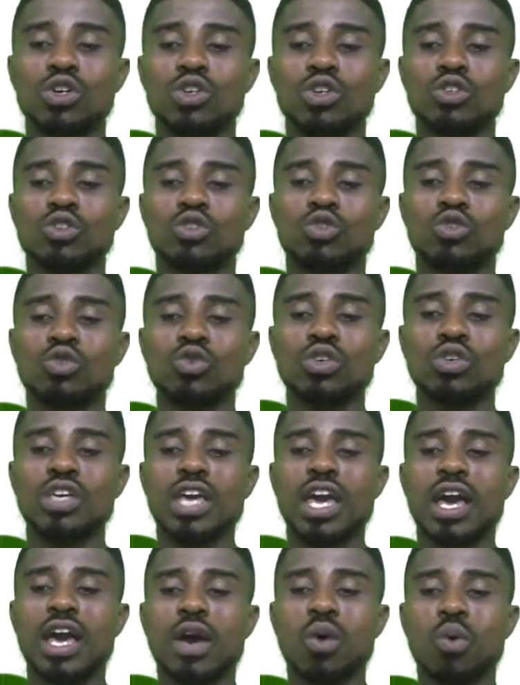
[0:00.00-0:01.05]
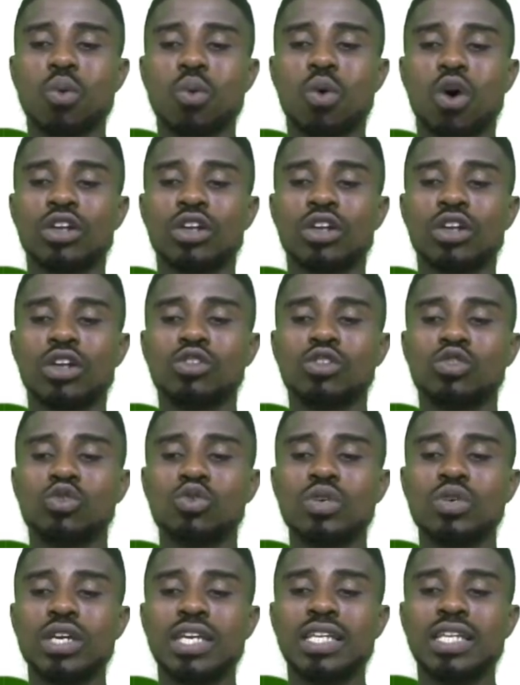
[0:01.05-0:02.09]
2 here, 1. 2
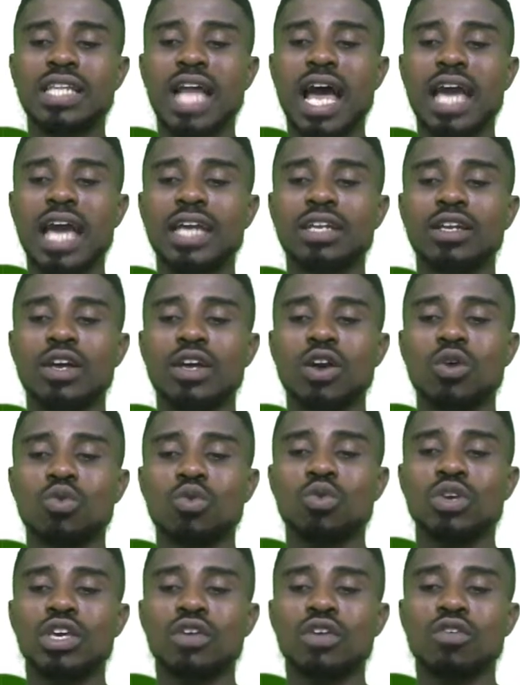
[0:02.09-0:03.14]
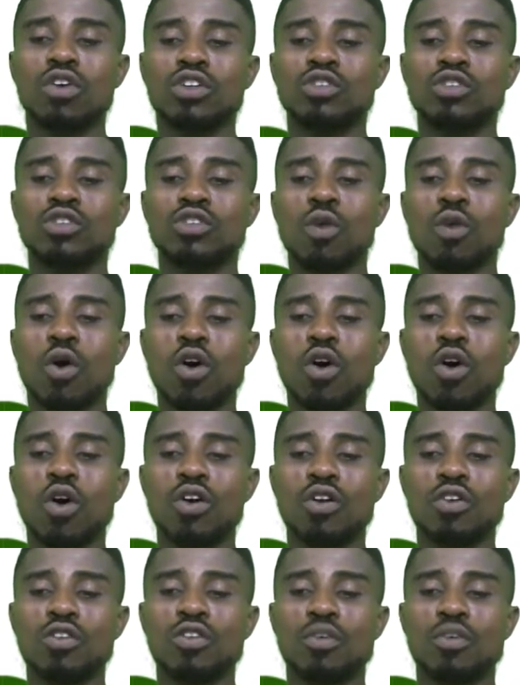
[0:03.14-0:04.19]
in 9 will give us 4.
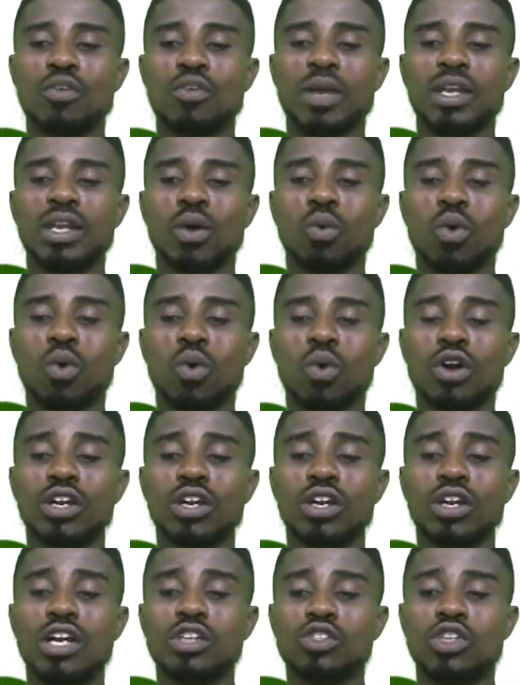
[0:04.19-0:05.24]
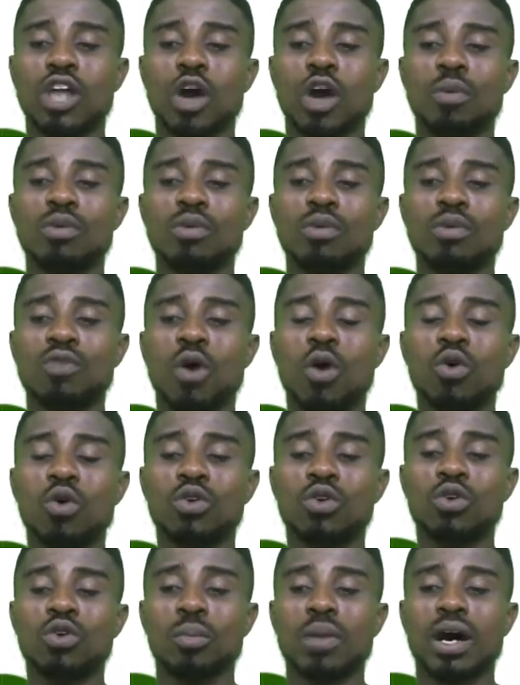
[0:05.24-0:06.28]
Remainder 1. So that will be 4 whole
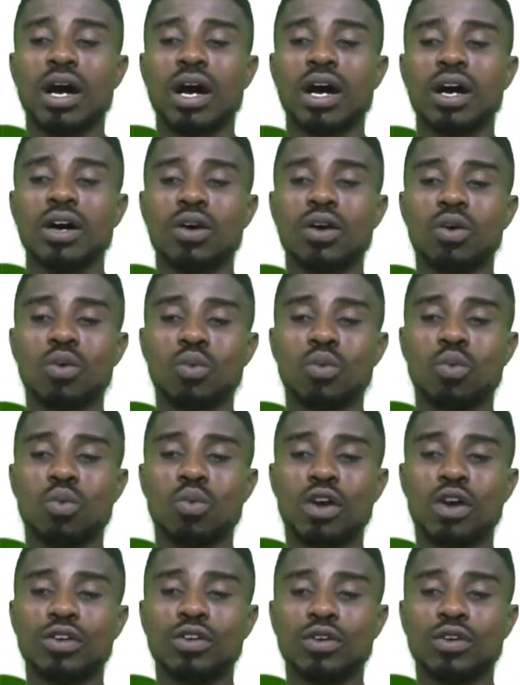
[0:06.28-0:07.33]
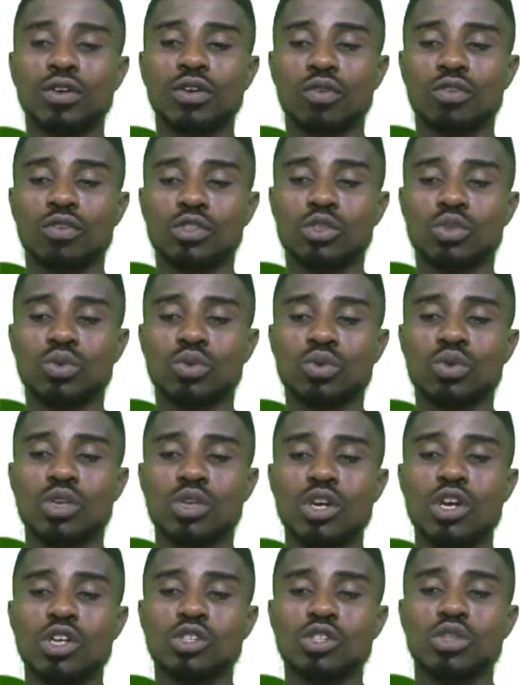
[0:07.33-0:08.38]
number 1 over 2.
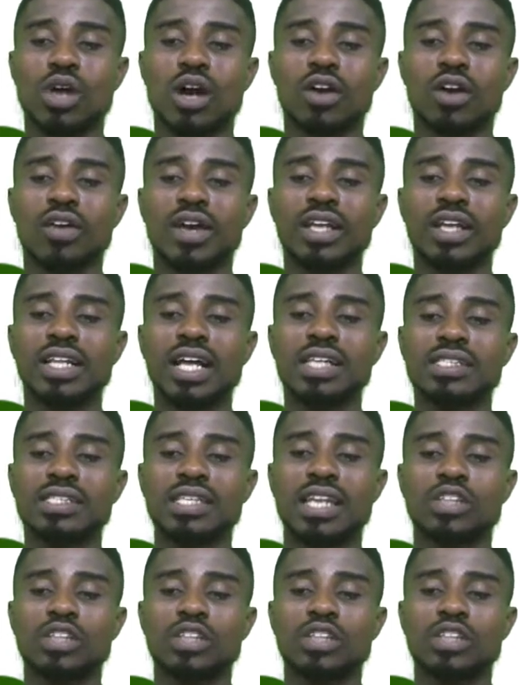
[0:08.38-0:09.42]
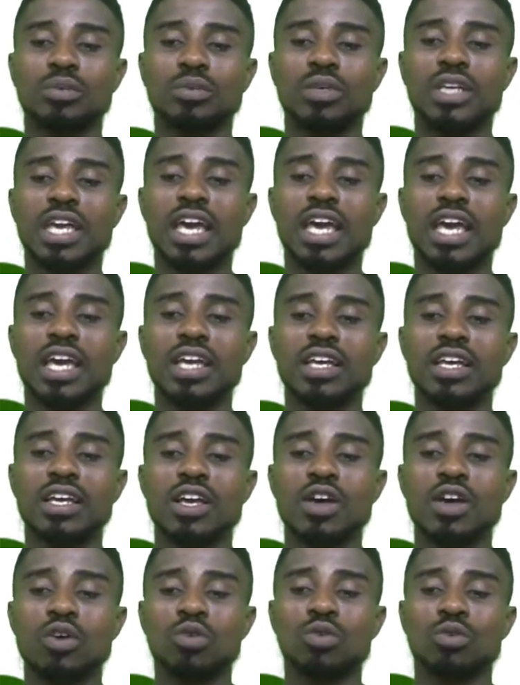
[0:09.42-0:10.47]
So our correct answer that should be here
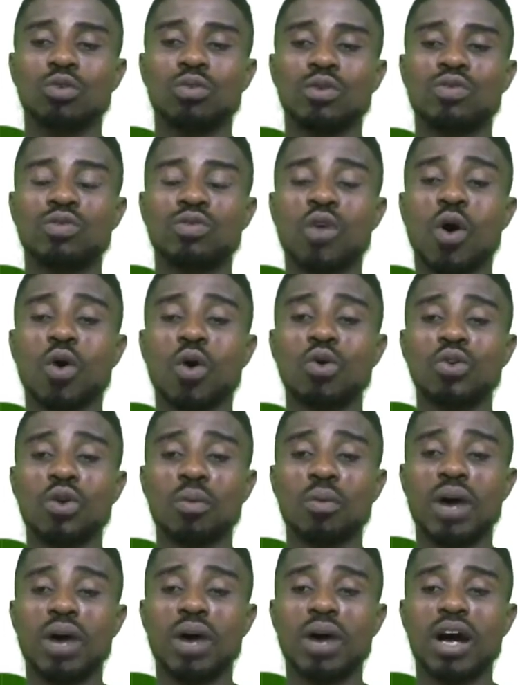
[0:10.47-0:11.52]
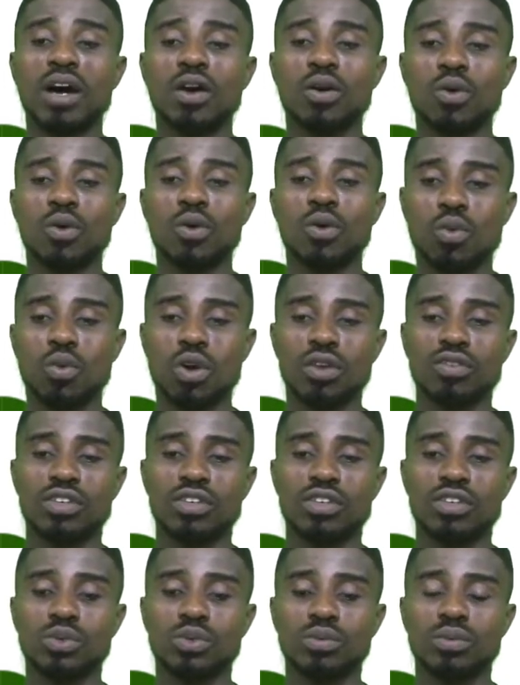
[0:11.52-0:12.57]
would be 4 whole number 1 over
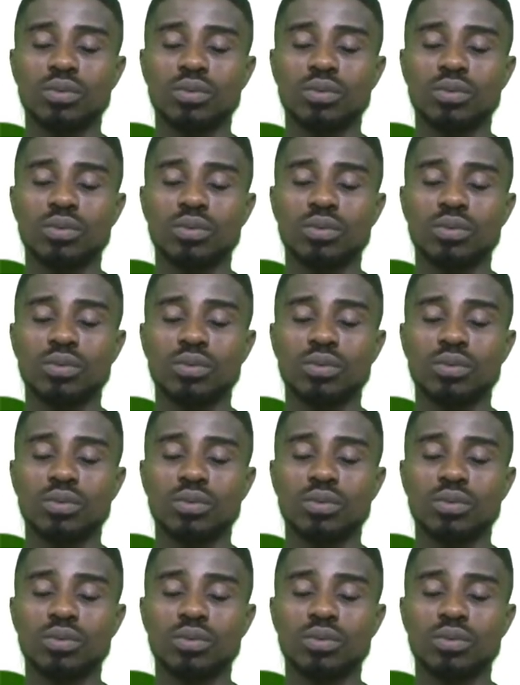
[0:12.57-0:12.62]
2.